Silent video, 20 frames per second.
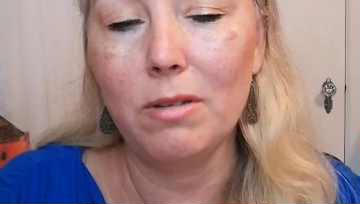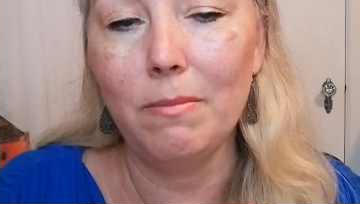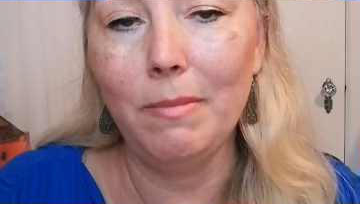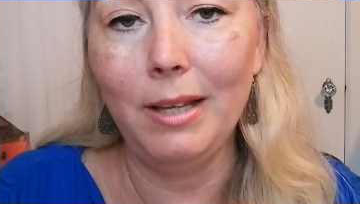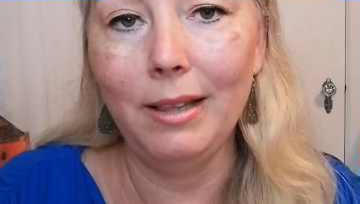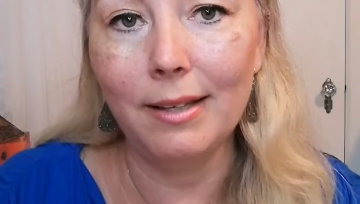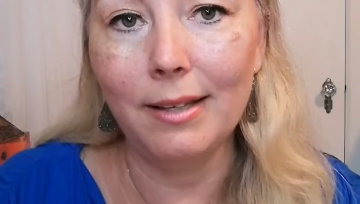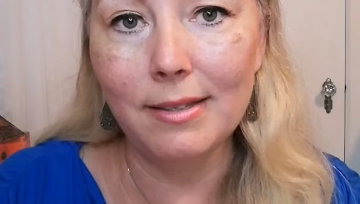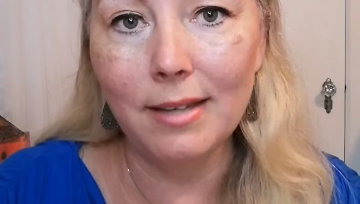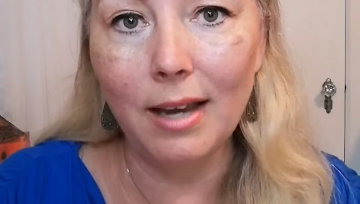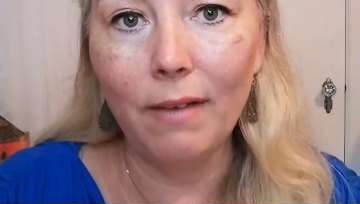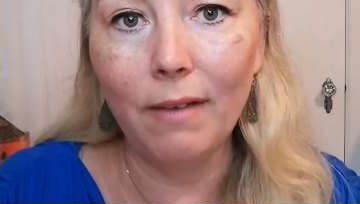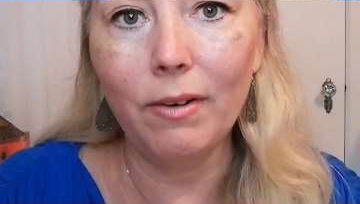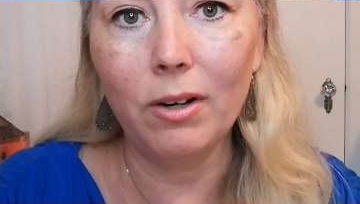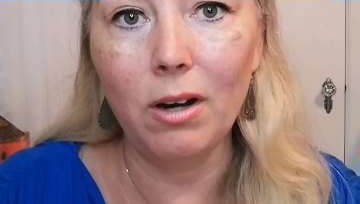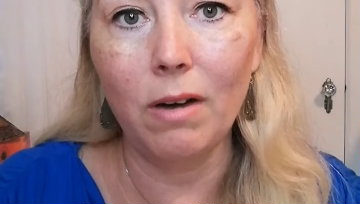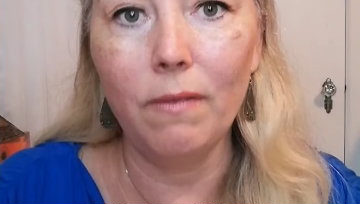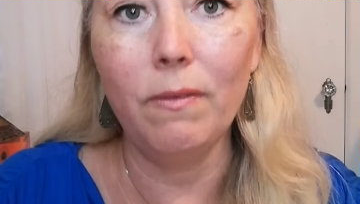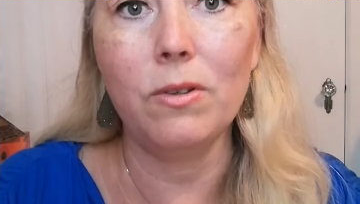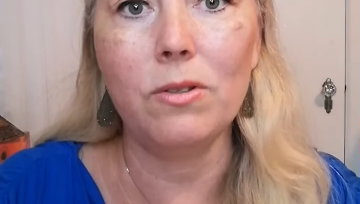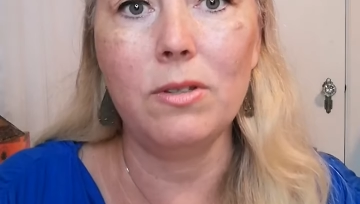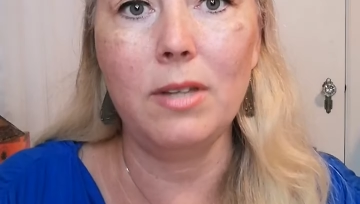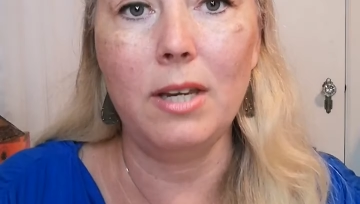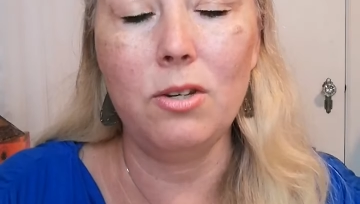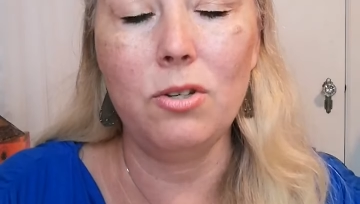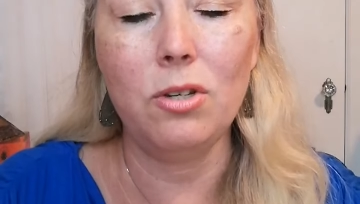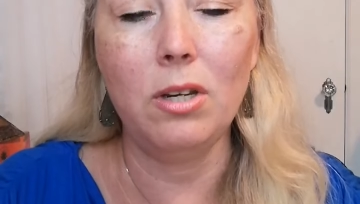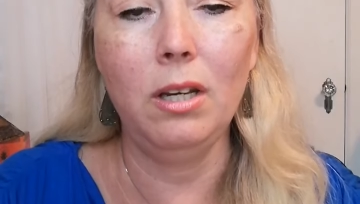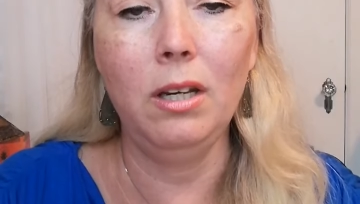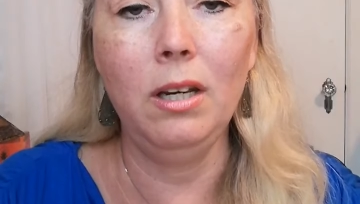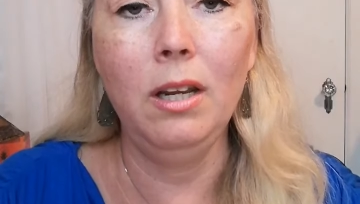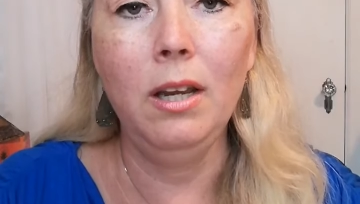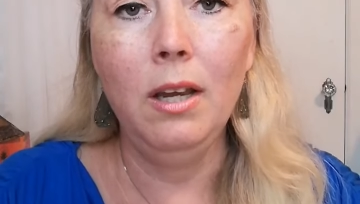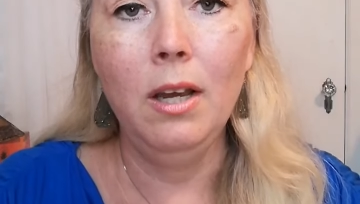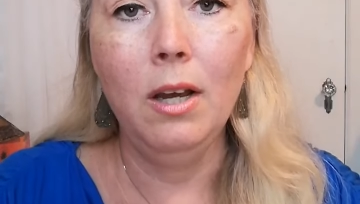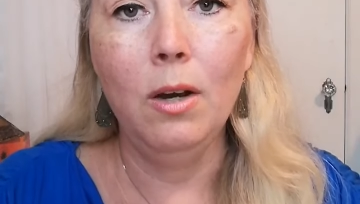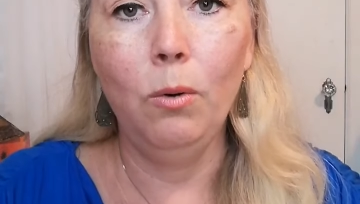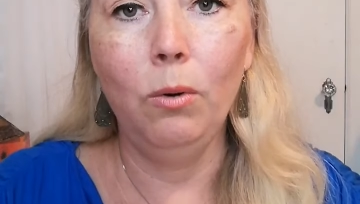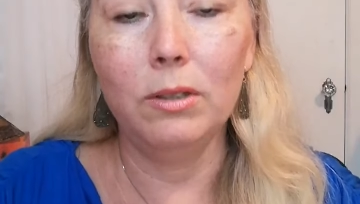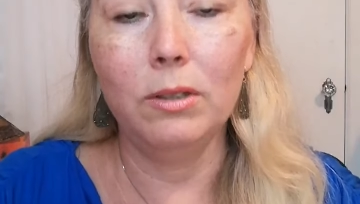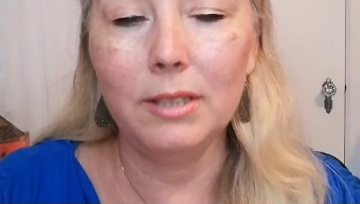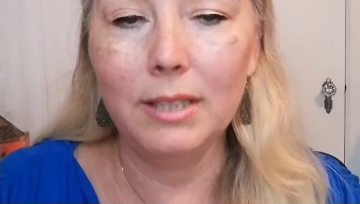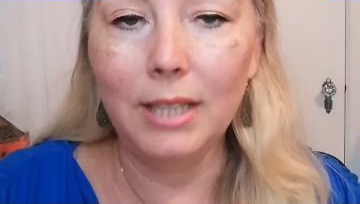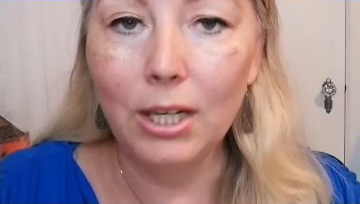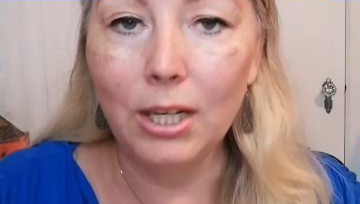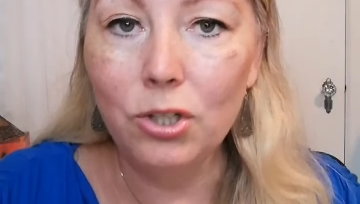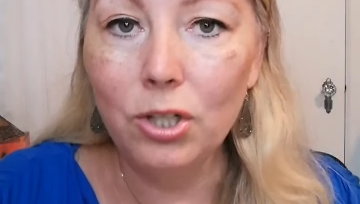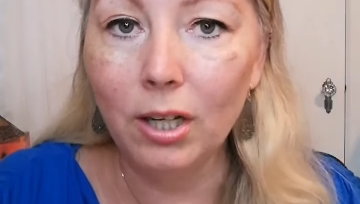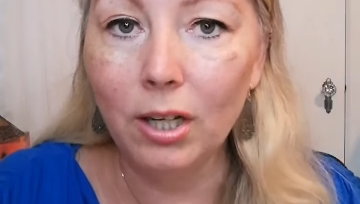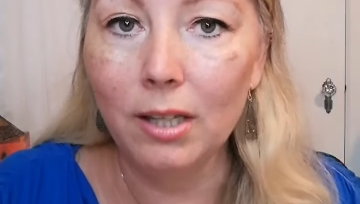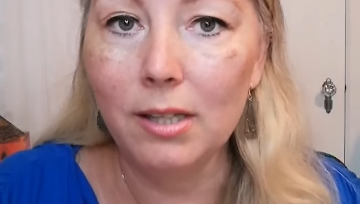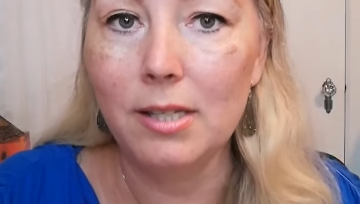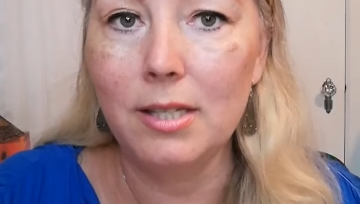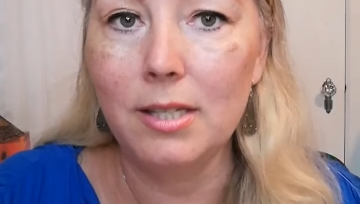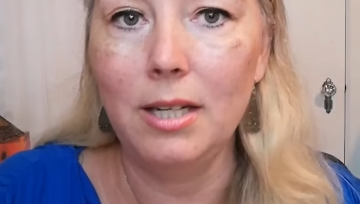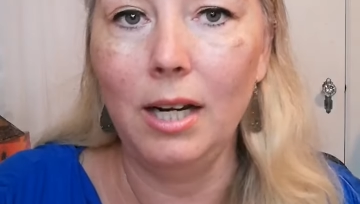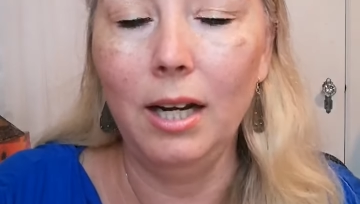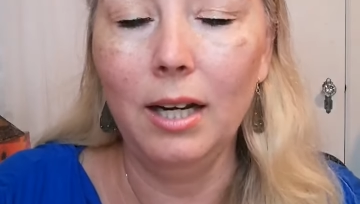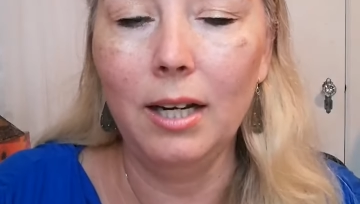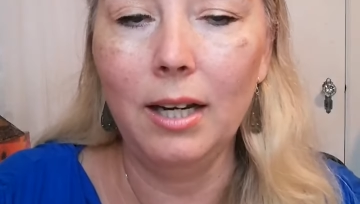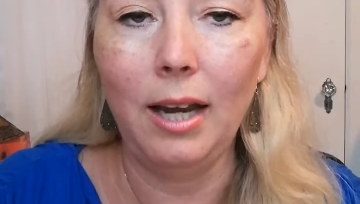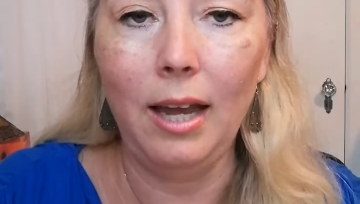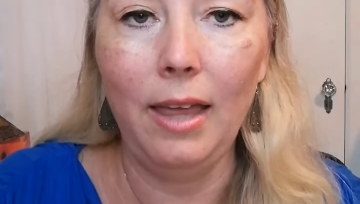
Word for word: to me. Let's have a conversation. Let's get you unstuck.